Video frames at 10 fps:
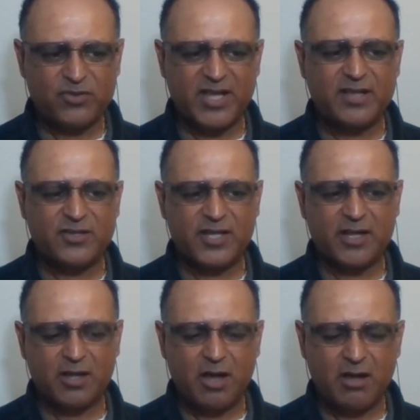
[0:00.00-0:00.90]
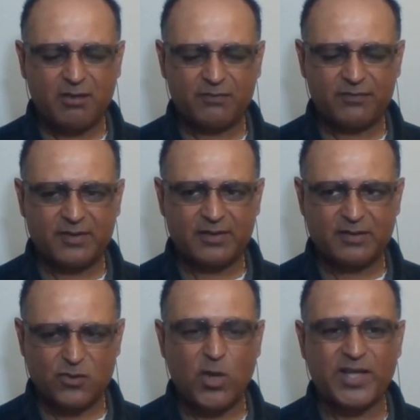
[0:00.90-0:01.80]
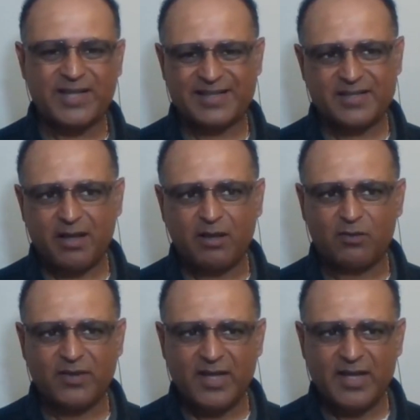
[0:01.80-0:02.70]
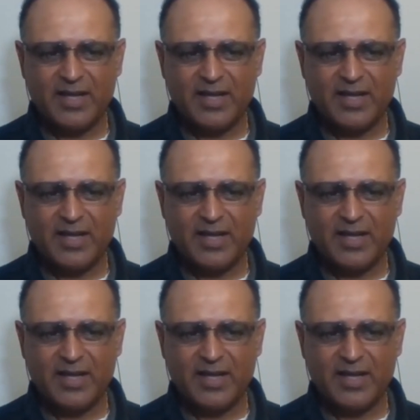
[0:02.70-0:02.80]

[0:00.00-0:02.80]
changing of the joint itself.